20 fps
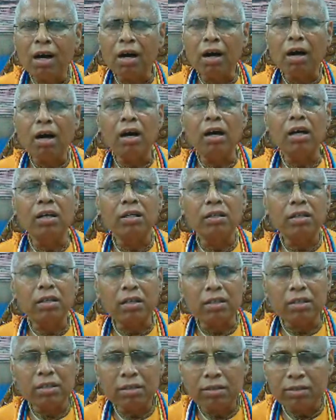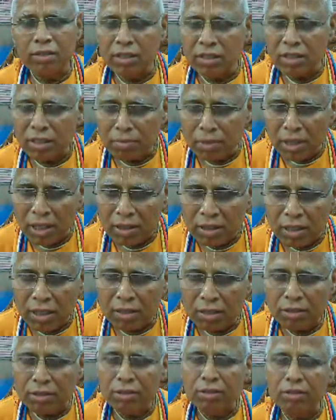And Sachi
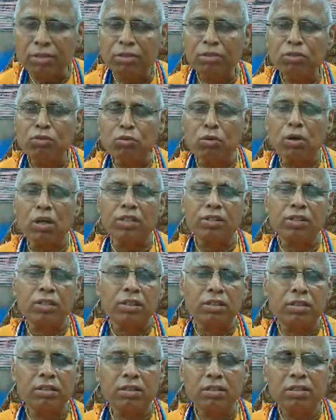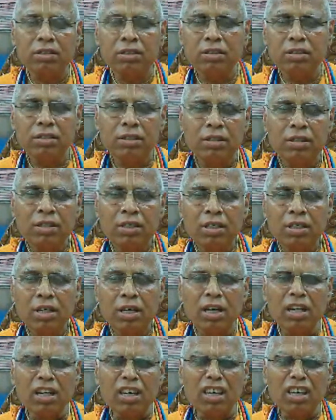Mata used to watch
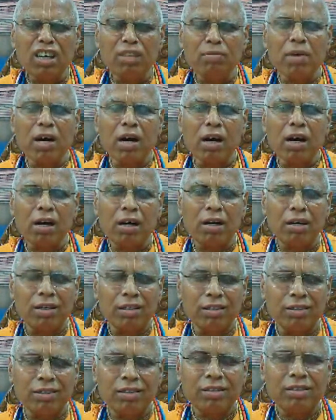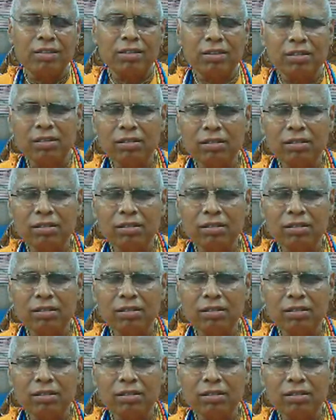her Nimai